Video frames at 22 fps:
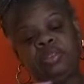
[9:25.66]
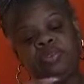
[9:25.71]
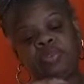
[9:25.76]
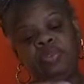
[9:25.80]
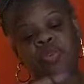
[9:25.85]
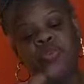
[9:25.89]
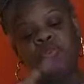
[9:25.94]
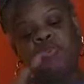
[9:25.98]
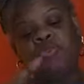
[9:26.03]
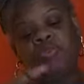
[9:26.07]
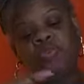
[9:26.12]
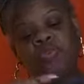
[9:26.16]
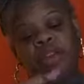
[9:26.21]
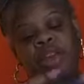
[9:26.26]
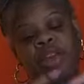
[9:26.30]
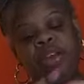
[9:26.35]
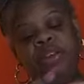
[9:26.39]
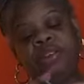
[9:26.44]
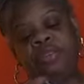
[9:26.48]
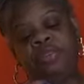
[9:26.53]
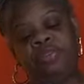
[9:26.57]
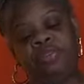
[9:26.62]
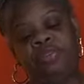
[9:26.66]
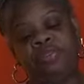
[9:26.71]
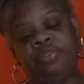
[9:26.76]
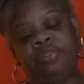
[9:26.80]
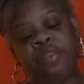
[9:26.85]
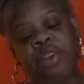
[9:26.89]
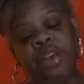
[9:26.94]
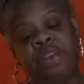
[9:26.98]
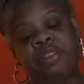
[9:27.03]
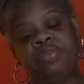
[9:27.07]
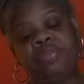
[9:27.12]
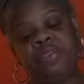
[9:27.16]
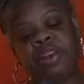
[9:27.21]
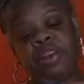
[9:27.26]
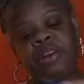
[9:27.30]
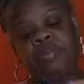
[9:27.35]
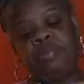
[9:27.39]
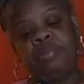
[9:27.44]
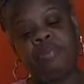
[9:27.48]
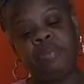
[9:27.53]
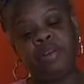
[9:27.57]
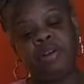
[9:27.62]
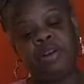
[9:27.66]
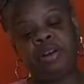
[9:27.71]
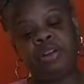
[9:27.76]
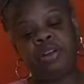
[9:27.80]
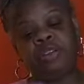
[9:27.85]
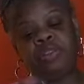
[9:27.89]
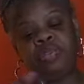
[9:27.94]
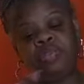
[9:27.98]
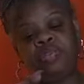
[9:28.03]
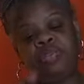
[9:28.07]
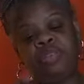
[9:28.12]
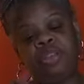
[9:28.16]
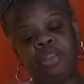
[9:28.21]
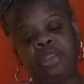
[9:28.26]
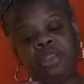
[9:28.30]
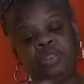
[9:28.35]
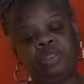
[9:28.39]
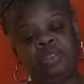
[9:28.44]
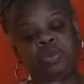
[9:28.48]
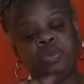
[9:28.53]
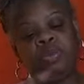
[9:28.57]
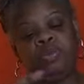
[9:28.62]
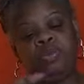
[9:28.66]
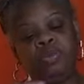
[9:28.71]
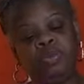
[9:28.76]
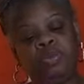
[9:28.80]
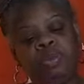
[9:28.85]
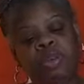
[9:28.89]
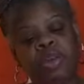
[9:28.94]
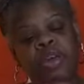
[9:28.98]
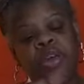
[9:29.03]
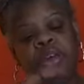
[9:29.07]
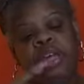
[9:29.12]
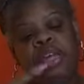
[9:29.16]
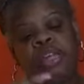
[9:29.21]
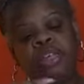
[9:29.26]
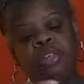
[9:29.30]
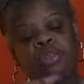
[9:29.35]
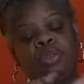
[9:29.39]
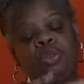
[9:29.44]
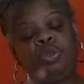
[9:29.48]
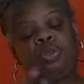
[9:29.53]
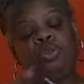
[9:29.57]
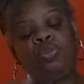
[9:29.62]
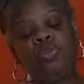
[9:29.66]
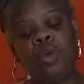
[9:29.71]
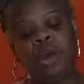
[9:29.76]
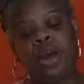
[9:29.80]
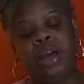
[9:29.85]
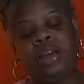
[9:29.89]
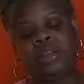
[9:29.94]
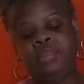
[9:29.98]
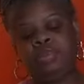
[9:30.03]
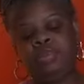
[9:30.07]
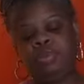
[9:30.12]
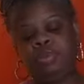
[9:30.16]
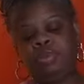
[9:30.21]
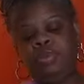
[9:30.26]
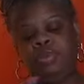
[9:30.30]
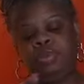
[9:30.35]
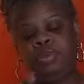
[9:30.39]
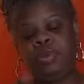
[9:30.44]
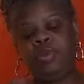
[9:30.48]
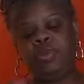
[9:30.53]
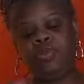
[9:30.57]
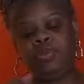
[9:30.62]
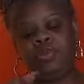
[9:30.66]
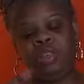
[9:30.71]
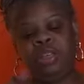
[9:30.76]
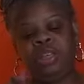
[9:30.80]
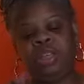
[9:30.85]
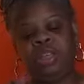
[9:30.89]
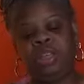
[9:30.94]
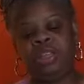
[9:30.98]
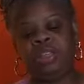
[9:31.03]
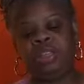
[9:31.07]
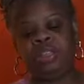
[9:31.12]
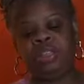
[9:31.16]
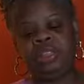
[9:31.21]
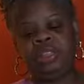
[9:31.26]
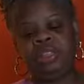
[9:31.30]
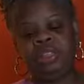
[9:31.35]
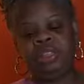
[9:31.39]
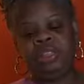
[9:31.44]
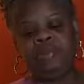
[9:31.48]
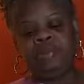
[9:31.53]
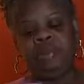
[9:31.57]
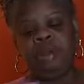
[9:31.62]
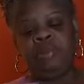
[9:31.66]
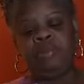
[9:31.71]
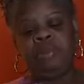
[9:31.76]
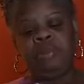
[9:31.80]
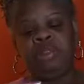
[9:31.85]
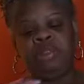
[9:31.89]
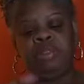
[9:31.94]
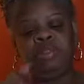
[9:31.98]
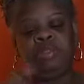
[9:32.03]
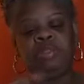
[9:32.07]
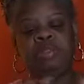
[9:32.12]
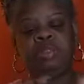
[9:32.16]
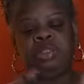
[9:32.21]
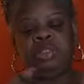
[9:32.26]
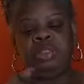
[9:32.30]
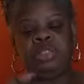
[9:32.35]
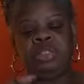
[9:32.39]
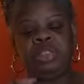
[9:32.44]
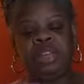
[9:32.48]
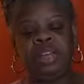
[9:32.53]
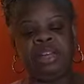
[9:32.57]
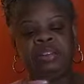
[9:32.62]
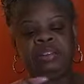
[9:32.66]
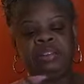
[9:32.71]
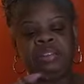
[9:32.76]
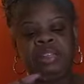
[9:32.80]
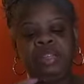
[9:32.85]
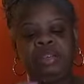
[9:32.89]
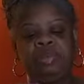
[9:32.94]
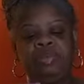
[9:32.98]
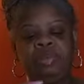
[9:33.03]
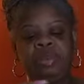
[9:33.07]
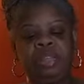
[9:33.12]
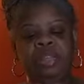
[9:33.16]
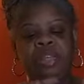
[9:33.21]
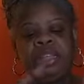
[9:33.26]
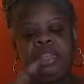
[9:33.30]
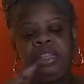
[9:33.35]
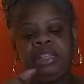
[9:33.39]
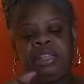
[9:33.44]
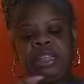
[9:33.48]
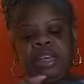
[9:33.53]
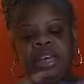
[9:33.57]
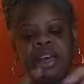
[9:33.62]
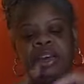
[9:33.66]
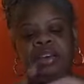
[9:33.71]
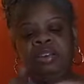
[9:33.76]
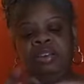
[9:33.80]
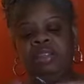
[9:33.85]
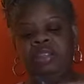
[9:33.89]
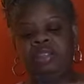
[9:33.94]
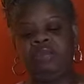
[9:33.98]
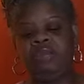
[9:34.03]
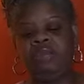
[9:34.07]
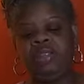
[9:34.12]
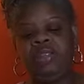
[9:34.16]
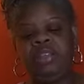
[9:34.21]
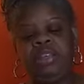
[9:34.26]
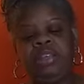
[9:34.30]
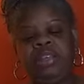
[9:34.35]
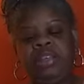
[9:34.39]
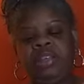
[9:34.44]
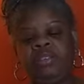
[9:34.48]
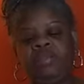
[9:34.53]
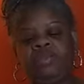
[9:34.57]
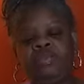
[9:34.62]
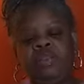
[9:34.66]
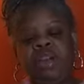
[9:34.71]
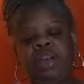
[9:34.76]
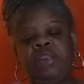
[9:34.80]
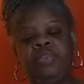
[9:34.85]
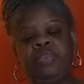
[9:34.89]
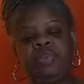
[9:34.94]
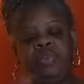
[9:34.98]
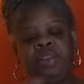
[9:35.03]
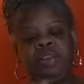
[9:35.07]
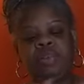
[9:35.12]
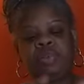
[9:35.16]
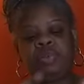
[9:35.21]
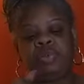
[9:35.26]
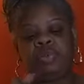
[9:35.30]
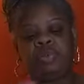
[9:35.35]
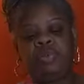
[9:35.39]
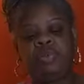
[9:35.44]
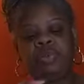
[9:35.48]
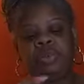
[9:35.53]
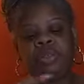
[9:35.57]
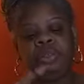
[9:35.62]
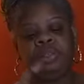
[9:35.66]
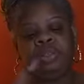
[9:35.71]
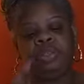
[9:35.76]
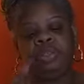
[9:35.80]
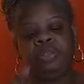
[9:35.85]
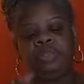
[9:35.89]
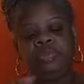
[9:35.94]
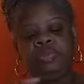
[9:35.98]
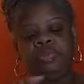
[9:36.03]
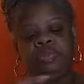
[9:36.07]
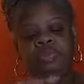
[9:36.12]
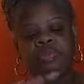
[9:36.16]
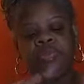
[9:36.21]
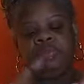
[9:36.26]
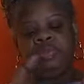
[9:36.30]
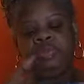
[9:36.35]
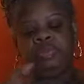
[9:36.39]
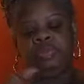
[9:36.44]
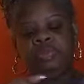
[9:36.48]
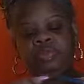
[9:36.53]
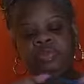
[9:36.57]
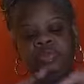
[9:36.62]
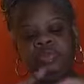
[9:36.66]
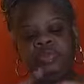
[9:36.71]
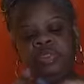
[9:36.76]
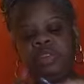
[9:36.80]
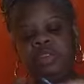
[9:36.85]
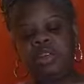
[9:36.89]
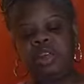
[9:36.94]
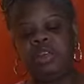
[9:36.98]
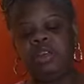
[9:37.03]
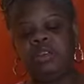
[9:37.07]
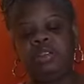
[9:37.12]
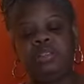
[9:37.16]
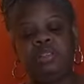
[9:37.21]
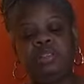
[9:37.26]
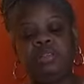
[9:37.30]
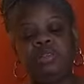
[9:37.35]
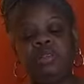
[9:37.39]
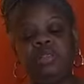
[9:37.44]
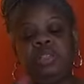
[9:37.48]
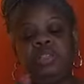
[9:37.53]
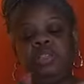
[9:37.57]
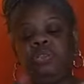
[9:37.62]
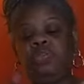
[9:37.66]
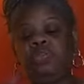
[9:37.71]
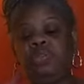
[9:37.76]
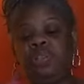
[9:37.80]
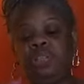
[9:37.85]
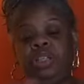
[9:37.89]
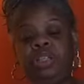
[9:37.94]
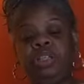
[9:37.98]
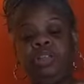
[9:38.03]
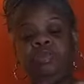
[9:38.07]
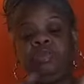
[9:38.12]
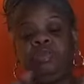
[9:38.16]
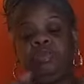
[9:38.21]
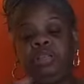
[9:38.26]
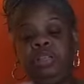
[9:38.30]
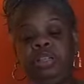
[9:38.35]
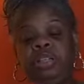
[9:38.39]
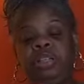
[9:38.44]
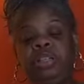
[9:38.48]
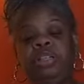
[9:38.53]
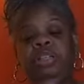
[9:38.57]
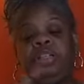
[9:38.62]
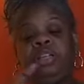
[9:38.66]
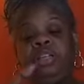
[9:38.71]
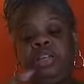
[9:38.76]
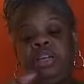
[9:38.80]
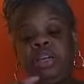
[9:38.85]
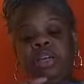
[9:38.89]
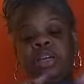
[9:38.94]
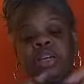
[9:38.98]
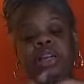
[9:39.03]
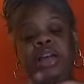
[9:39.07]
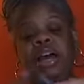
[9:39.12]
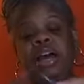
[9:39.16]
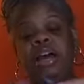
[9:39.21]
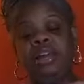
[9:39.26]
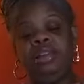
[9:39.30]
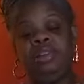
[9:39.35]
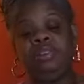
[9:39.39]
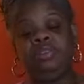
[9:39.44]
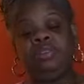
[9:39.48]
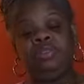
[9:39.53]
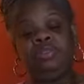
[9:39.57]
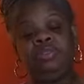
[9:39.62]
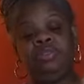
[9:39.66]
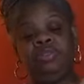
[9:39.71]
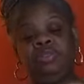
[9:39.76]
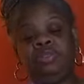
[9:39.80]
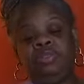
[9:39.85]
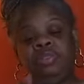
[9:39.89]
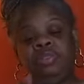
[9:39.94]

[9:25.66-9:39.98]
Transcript: drove around and tried to find a parking over there because it's 2 hospitals over there. It's my mother goes to downstate, but Kings County is right around the corner. So it's really, really a lot of